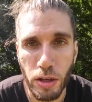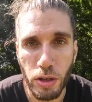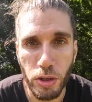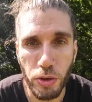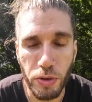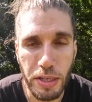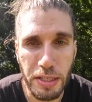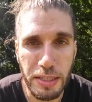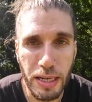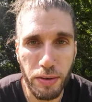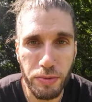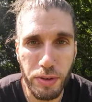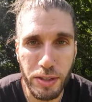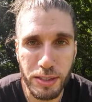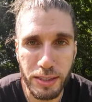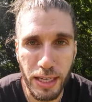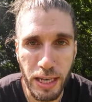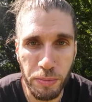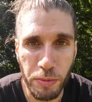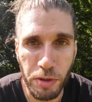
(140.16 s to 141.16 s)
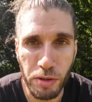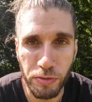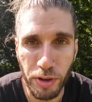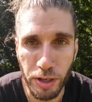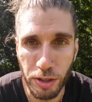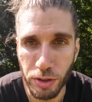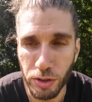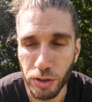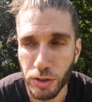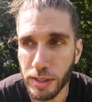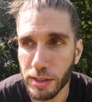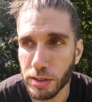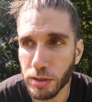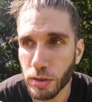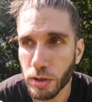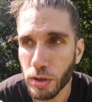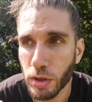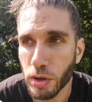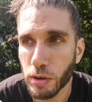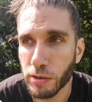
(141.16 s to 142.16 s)
You need to have the same conviction. You need
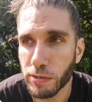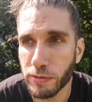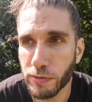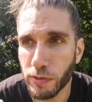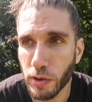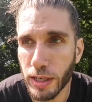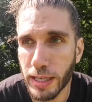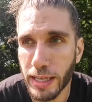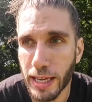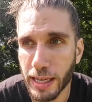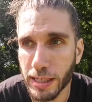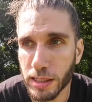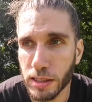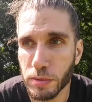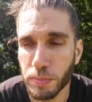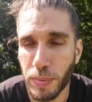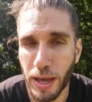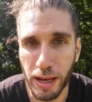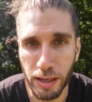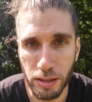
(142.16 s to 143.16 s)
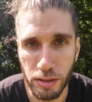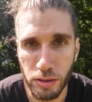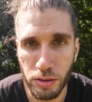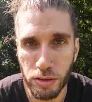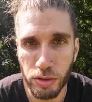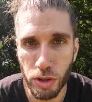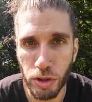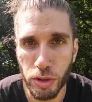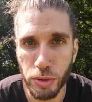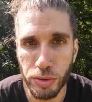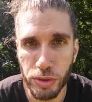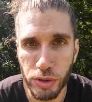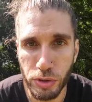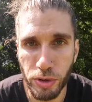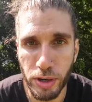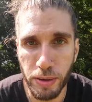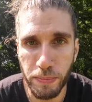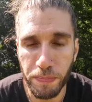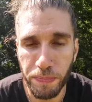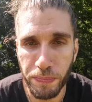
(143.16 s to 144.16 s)
to fully expect to lucid
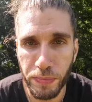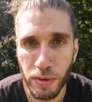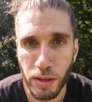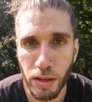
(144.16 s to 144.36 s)
dream.